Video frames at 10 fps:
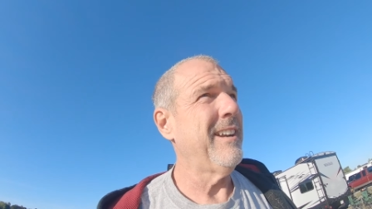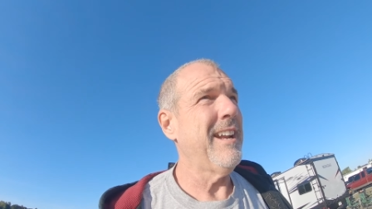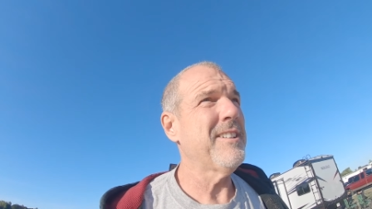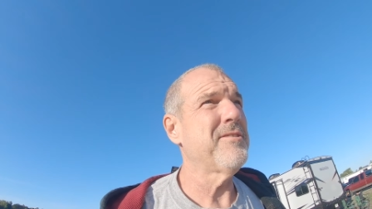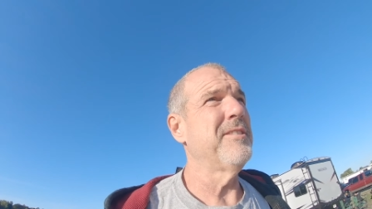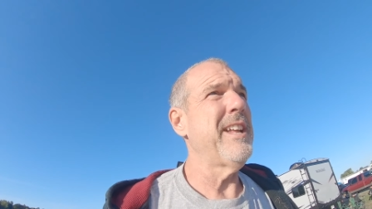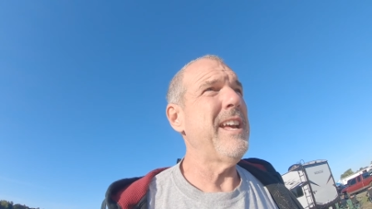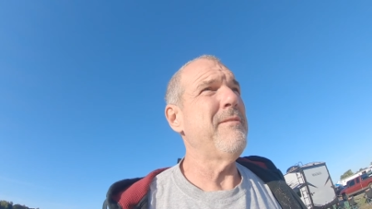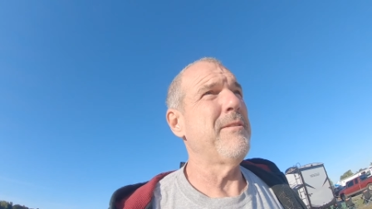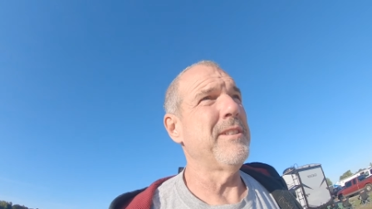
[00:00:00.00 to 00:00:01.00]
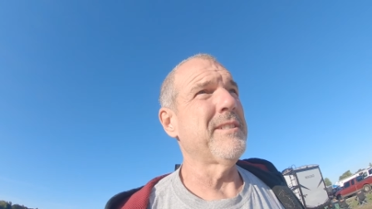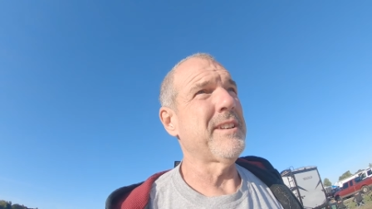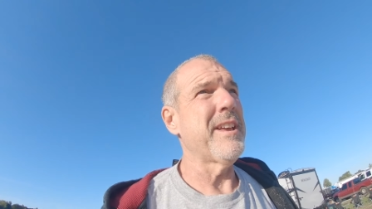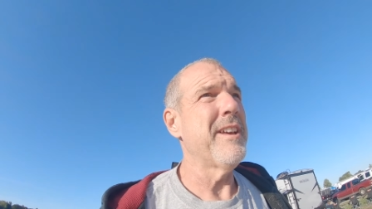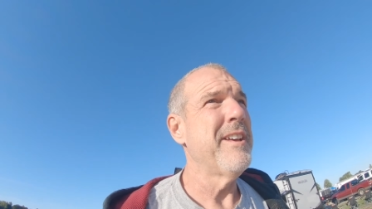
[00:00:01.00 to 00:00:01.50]
an extra day with his
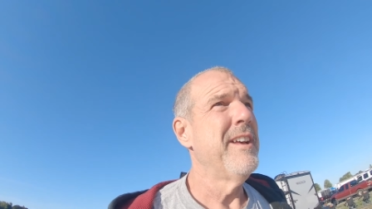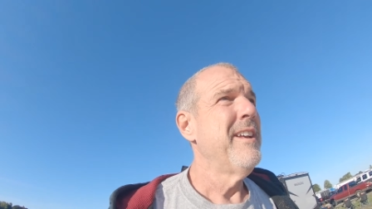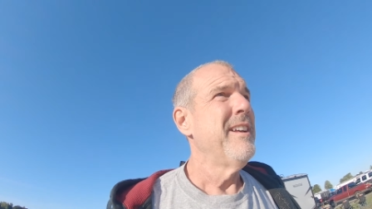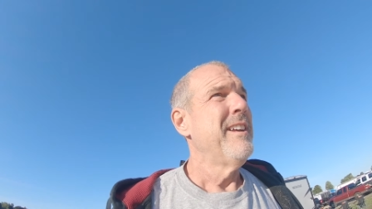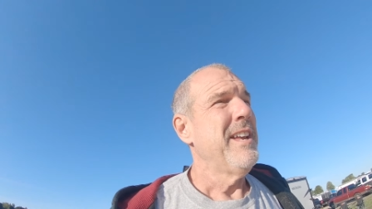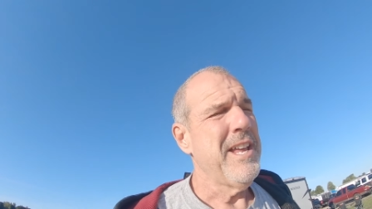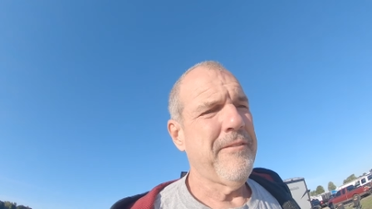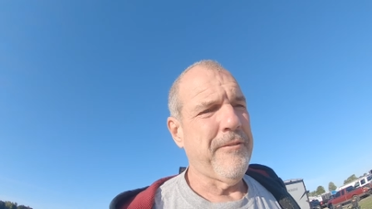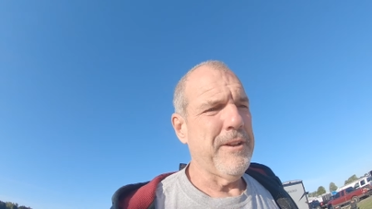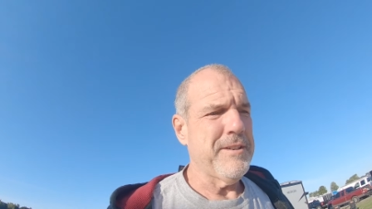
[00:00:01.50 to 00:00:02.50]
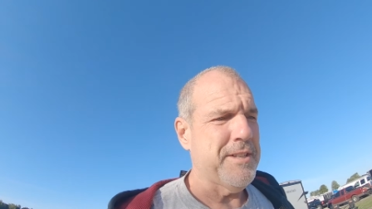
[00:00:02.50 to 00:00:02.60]
infant.